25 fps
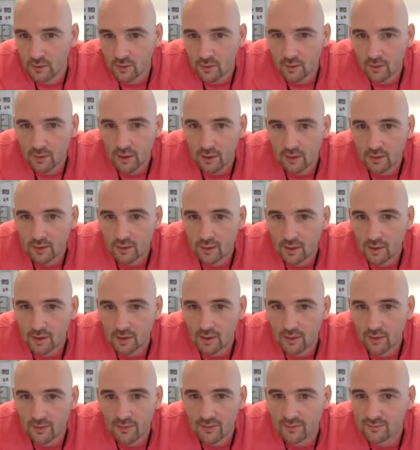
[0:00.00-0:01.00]
And
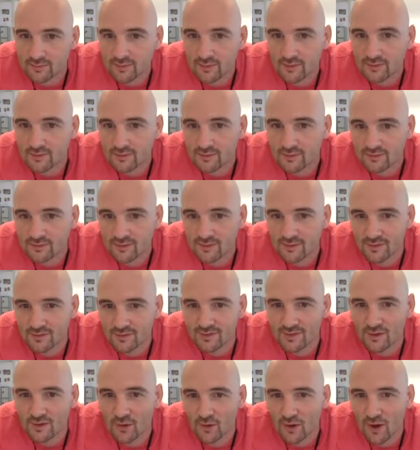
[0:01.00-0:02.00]
this is
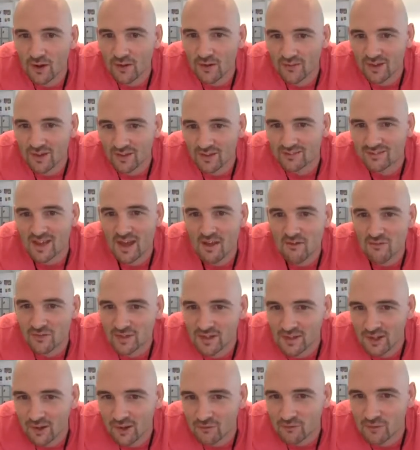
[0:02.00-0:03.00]
you know, I'd
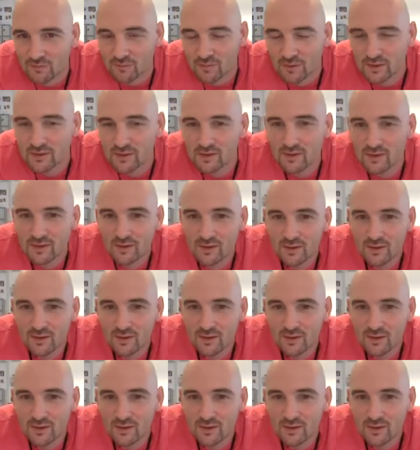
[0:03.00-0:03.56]
definitely love to be,